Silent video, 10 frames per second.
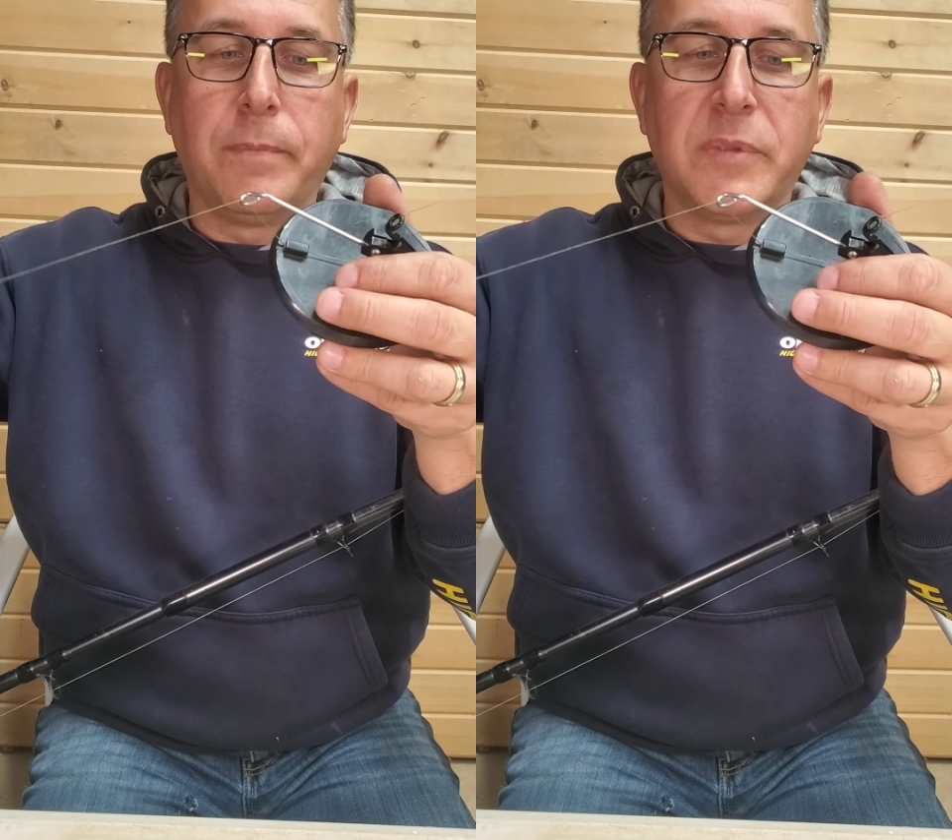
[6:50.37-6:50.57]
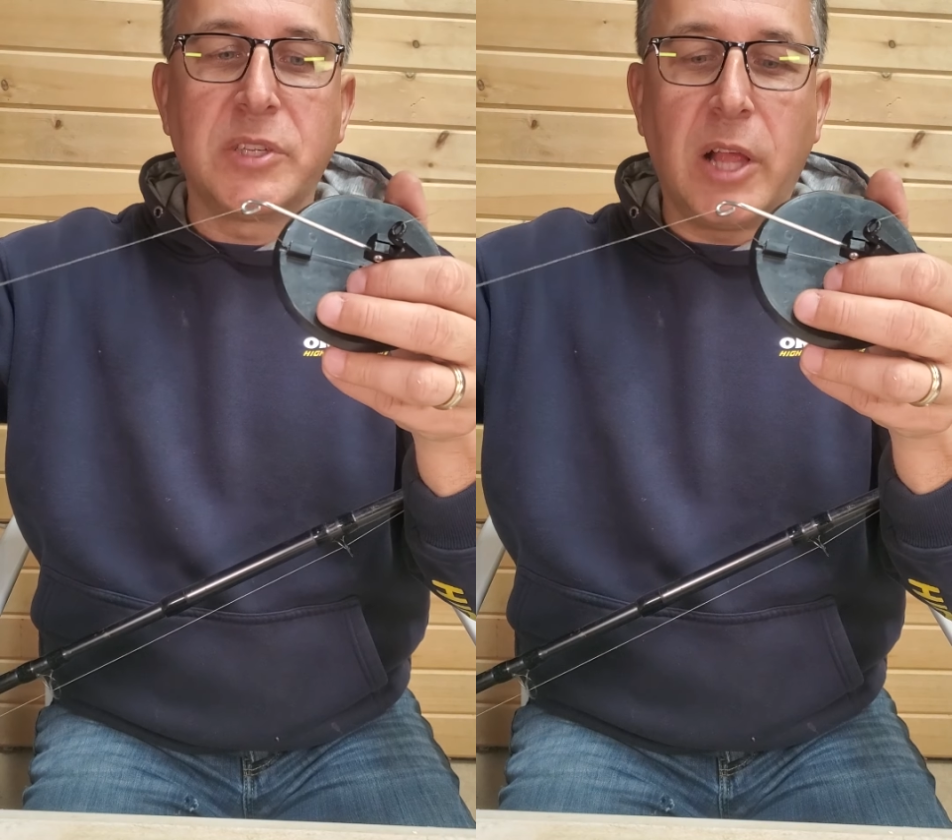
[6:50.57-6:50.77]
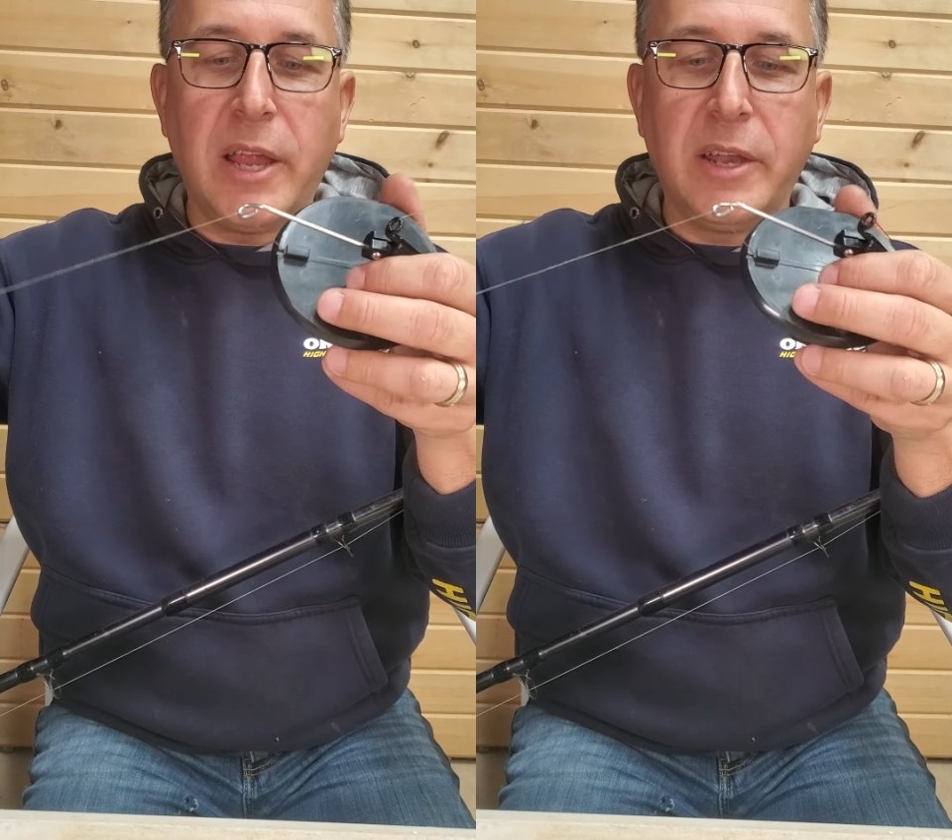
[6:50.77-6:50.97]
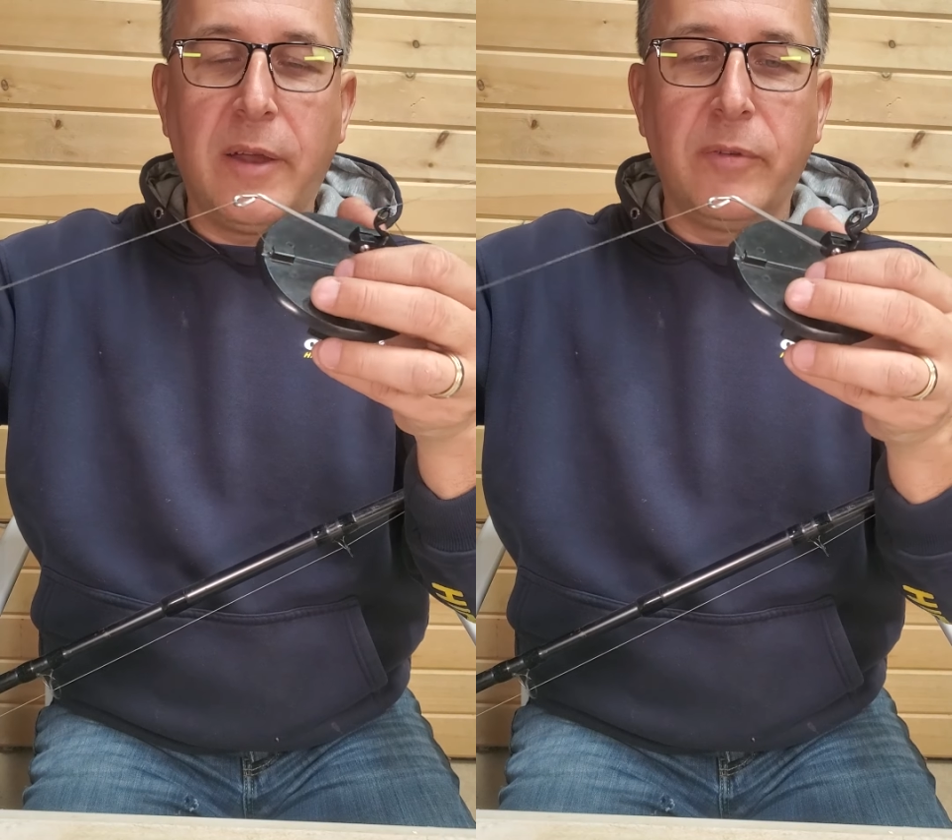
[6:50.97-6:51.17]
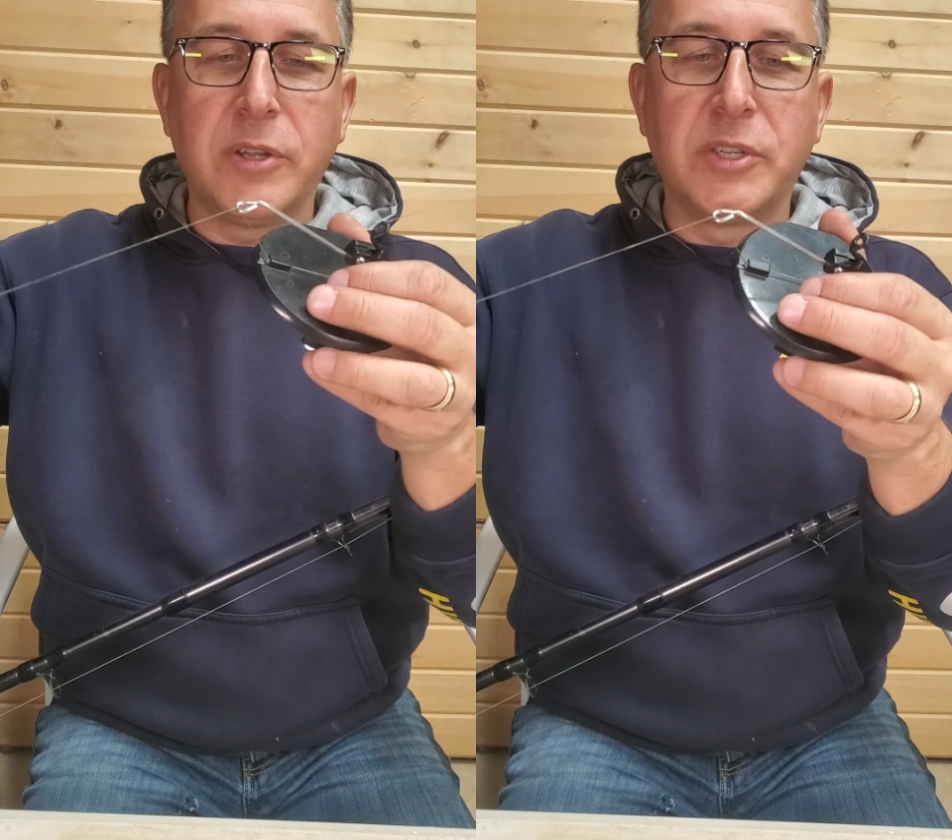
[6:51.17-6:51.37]
Slide
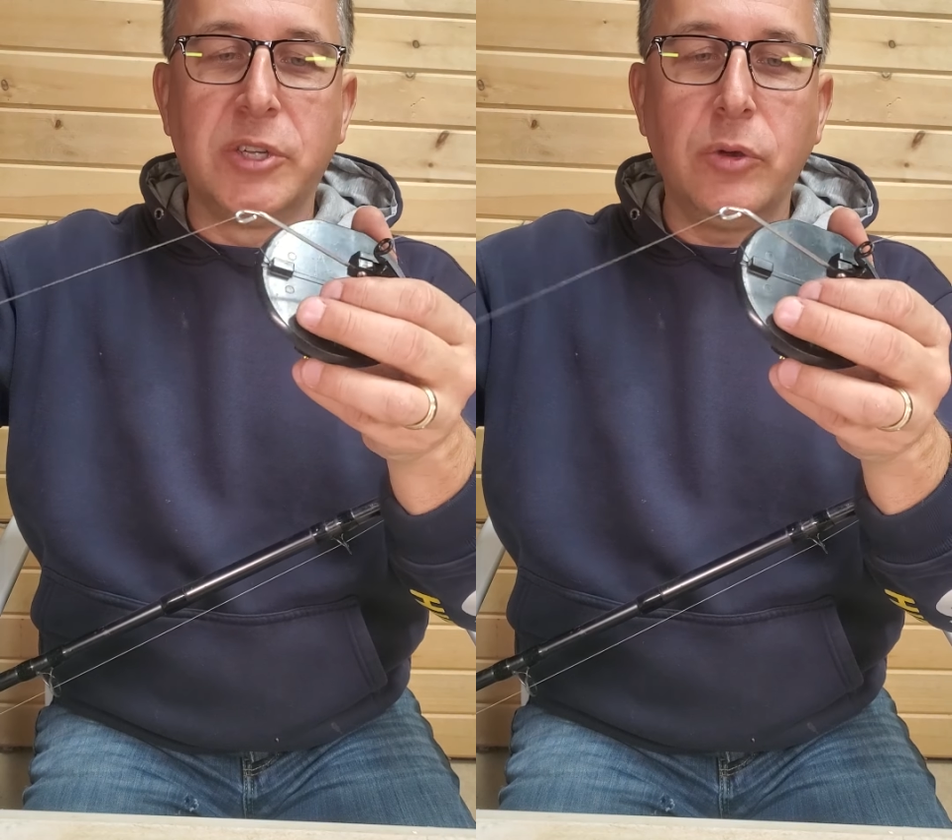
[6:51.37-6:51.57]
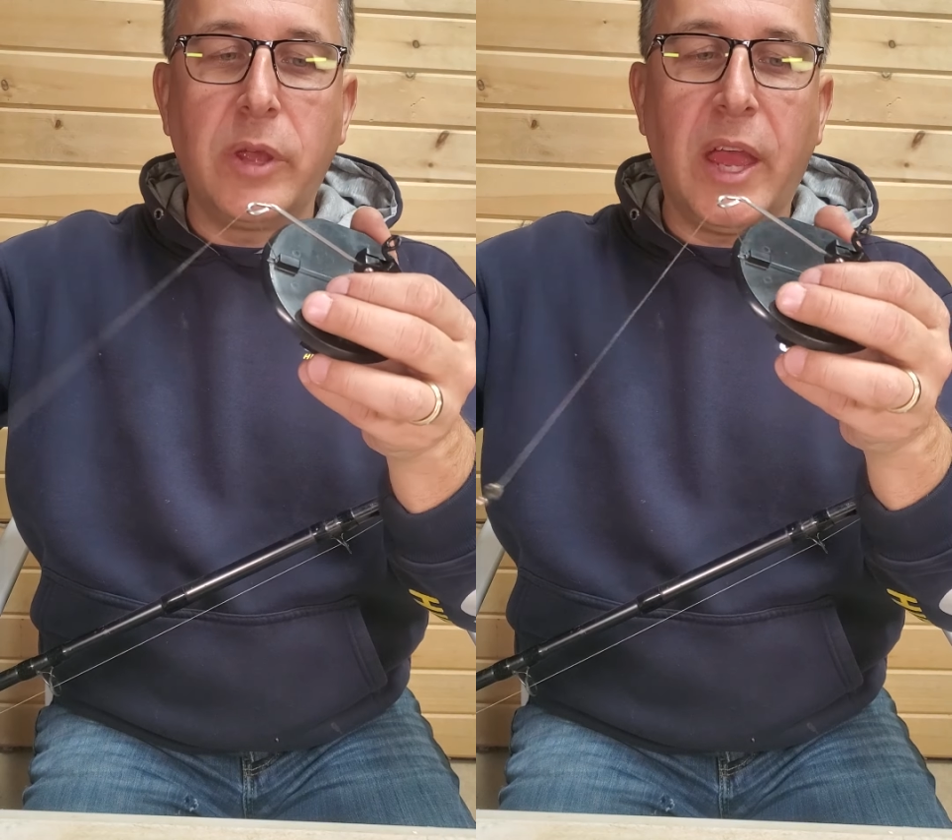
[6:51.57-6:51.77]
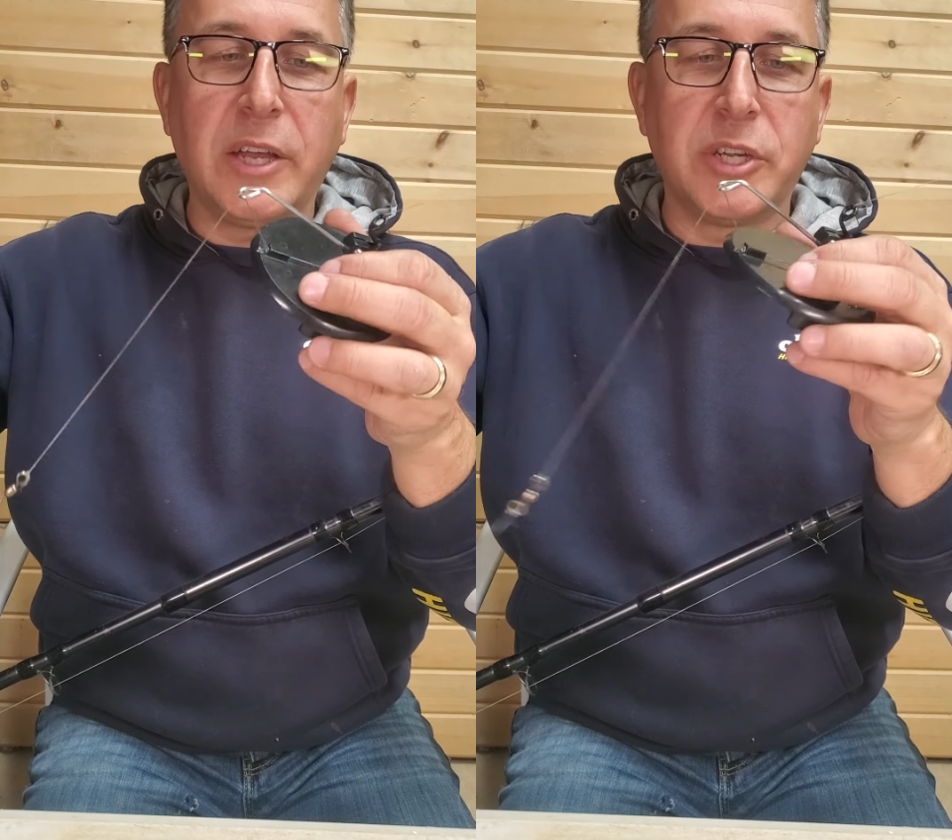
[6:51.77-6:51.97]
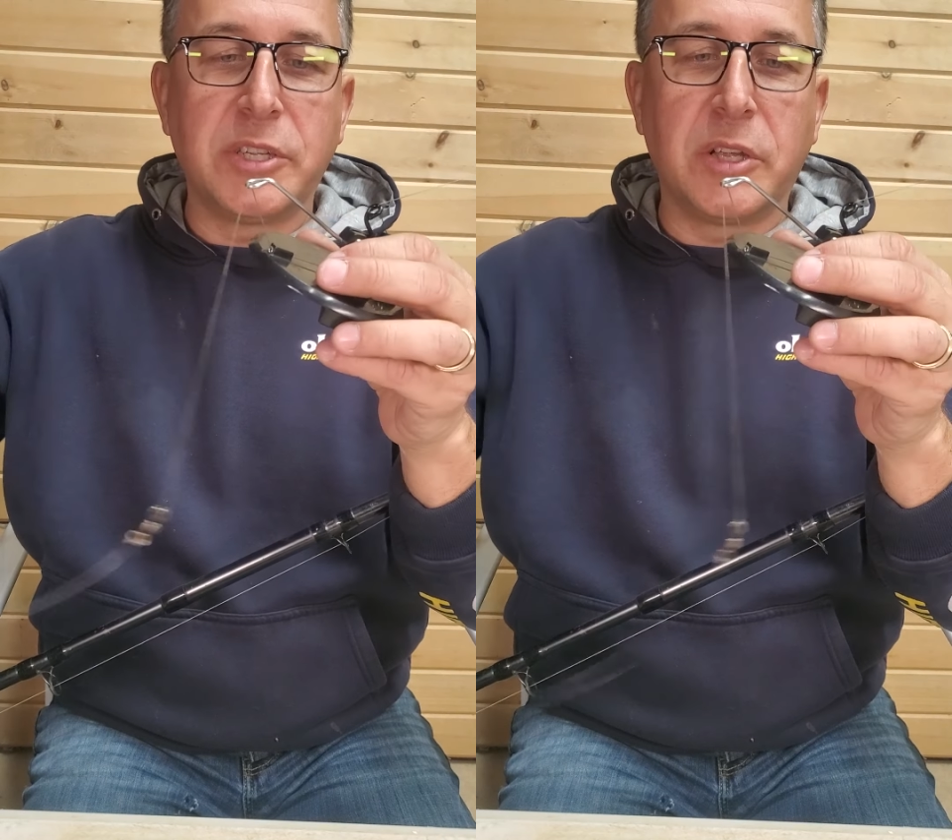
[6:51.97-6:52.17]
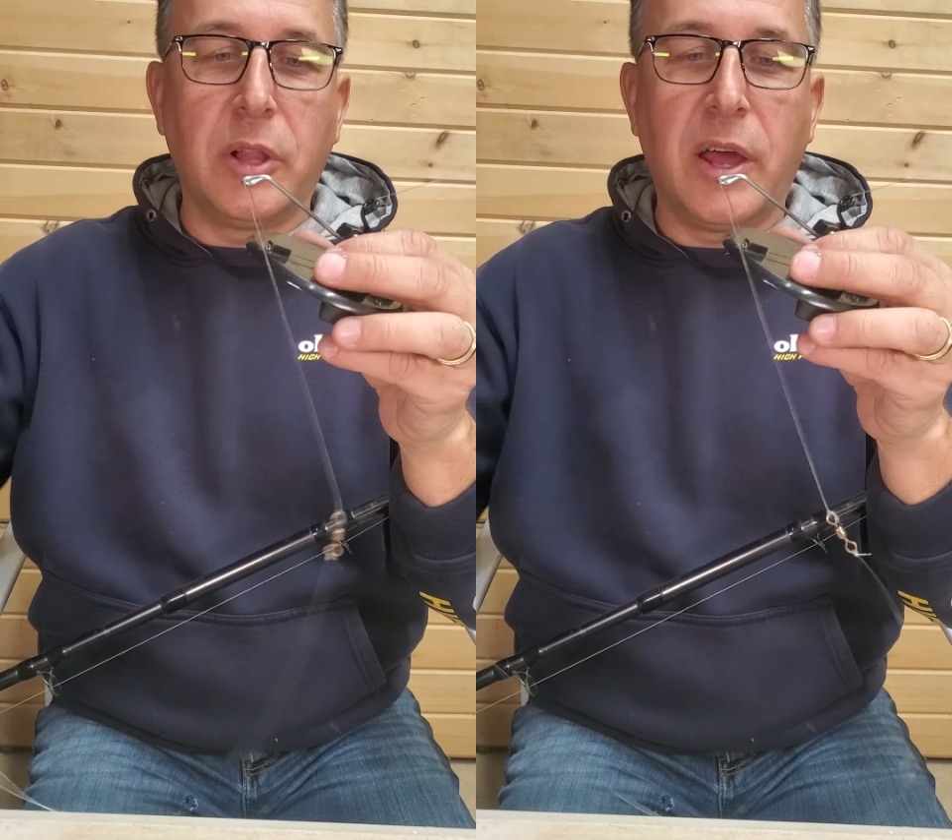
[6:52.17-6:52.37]
divers do catch
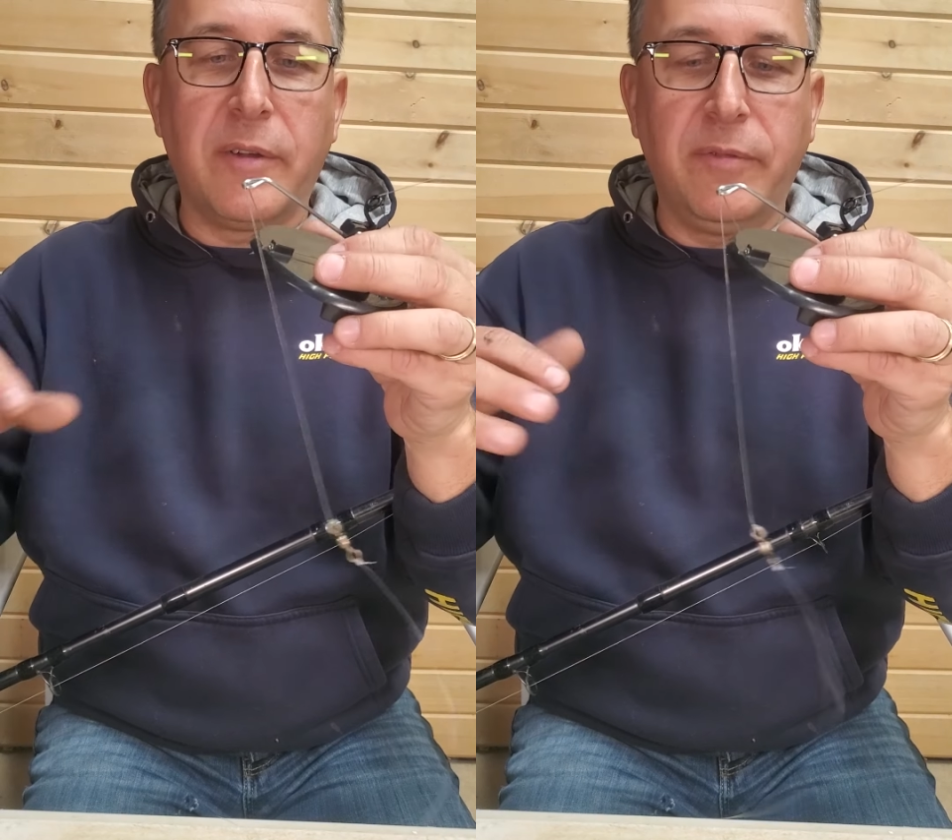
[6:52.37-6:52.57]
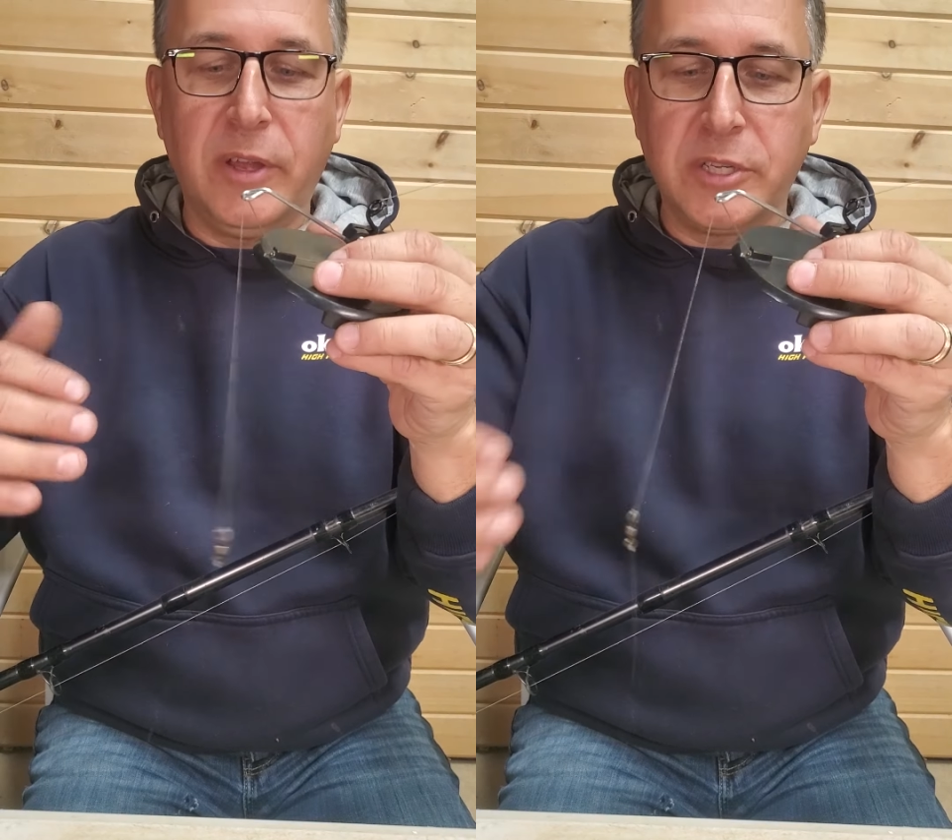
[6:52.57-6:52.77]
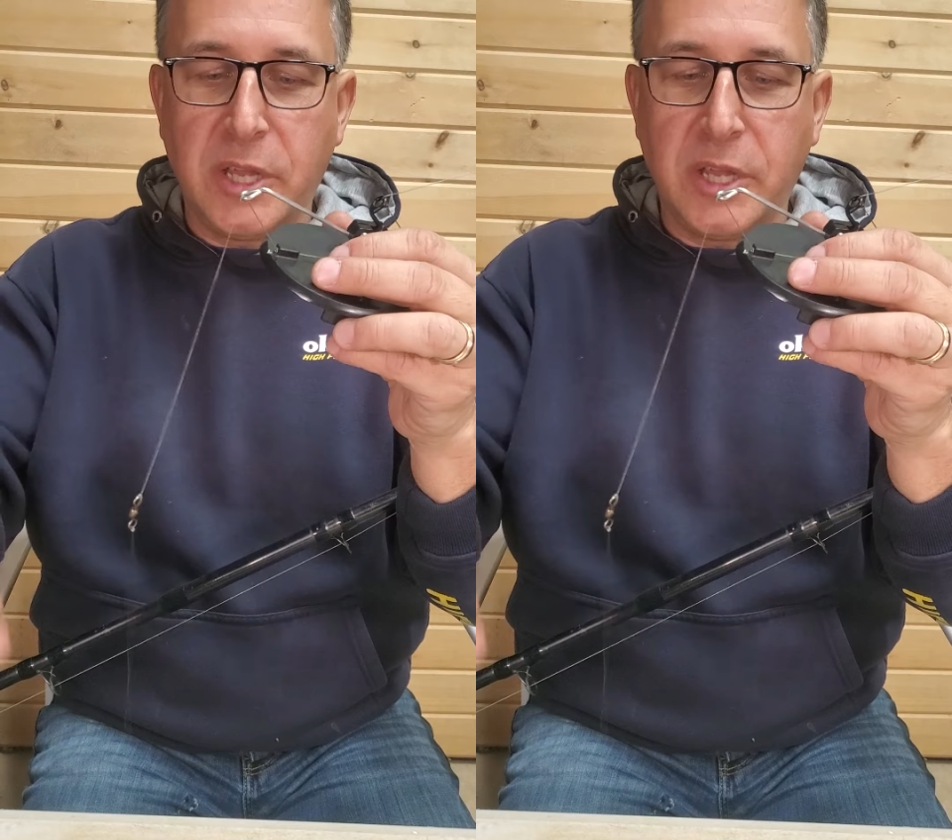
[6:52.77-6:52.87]
us a lot of fish.